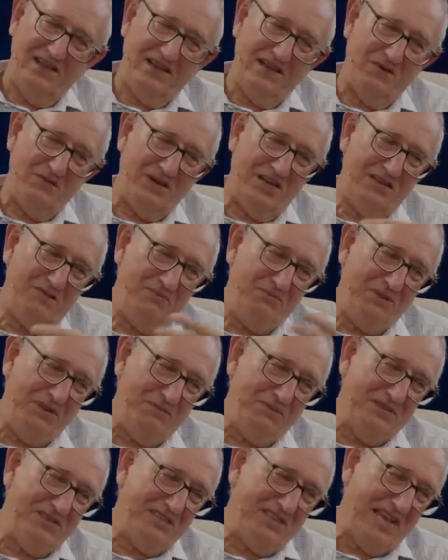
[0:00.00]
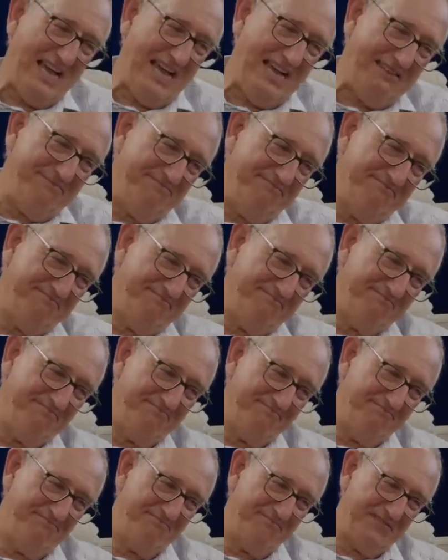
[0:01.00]
Now, modern people say,
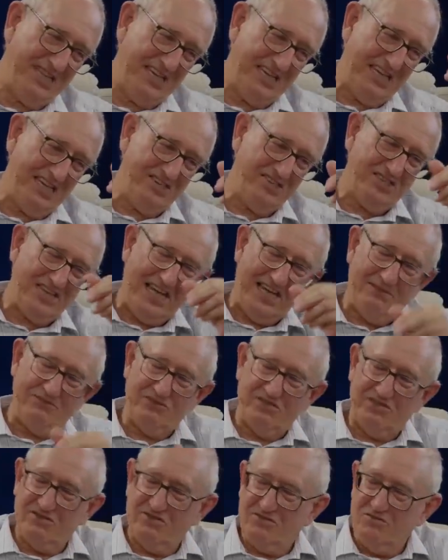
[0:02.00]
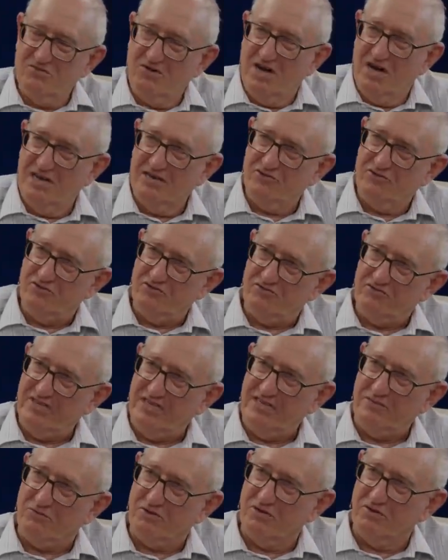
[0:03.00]
the King James is too hard to
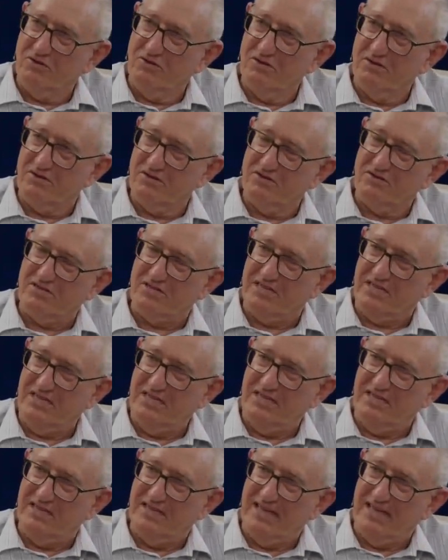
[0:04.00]
read with all this thee,